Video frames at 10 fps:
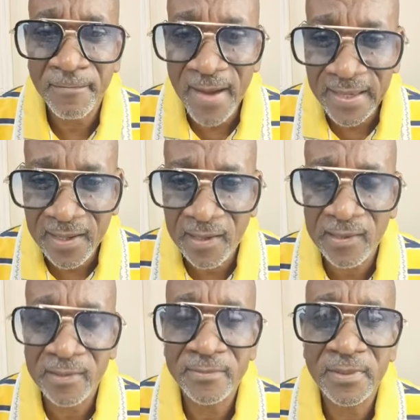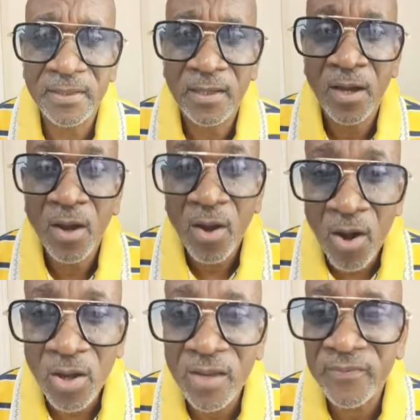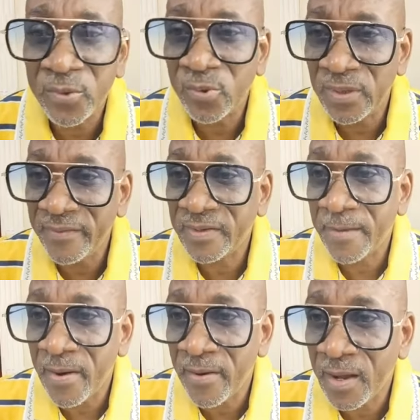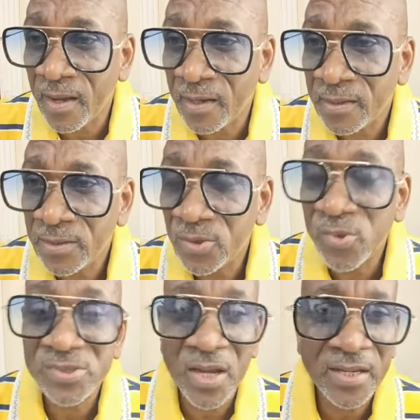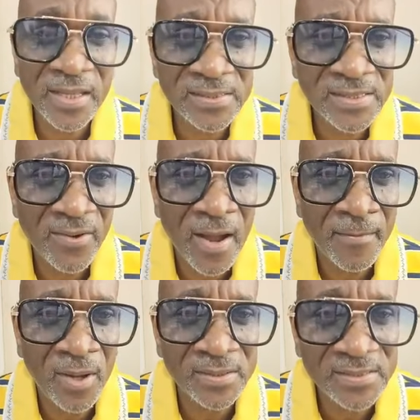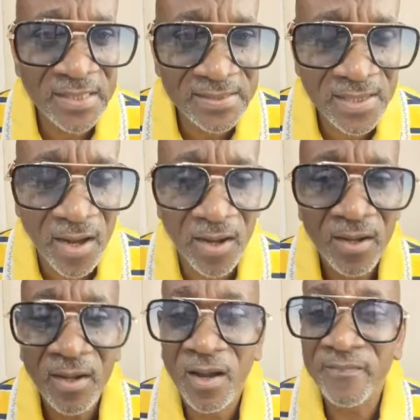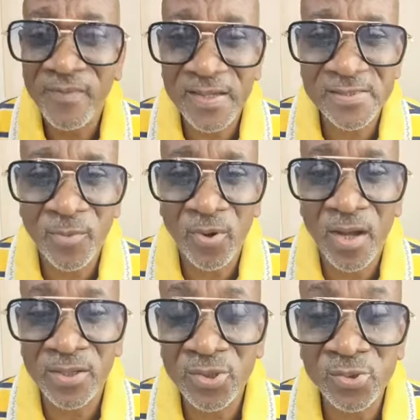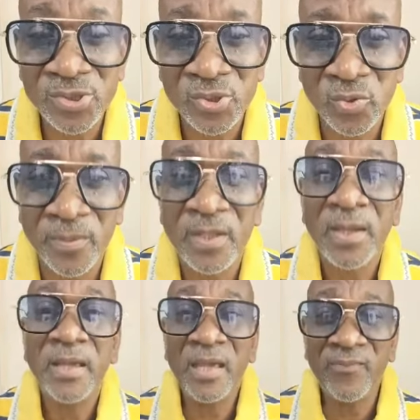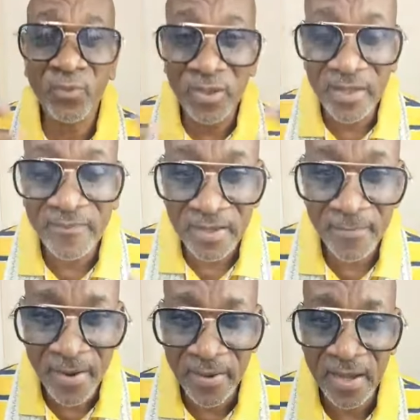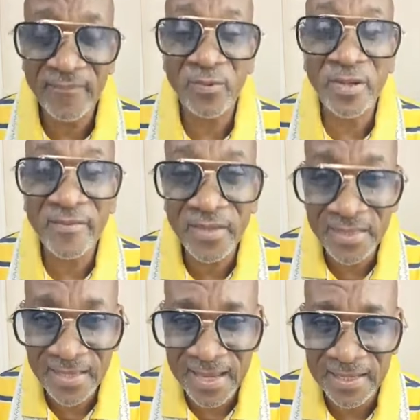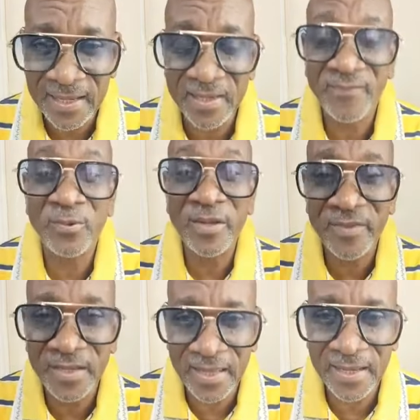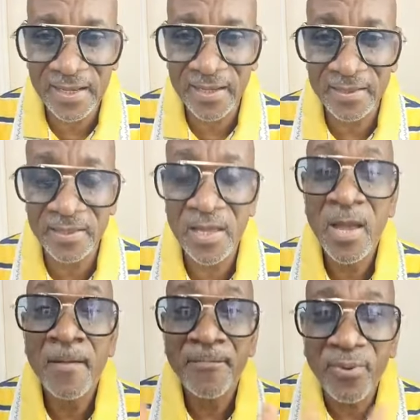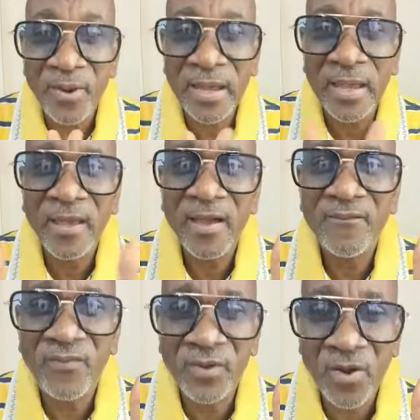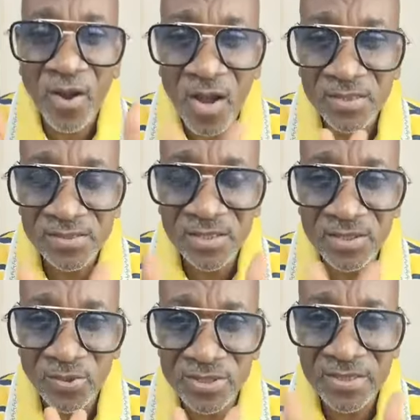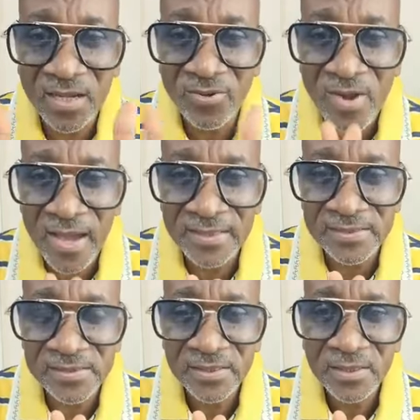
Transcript: Michael, all of you who live in America, those on Instagram, on TikTok, on Facebook, on YouTube. If you live in America, if you live in Canada, if you live in England, pray for your constitutional right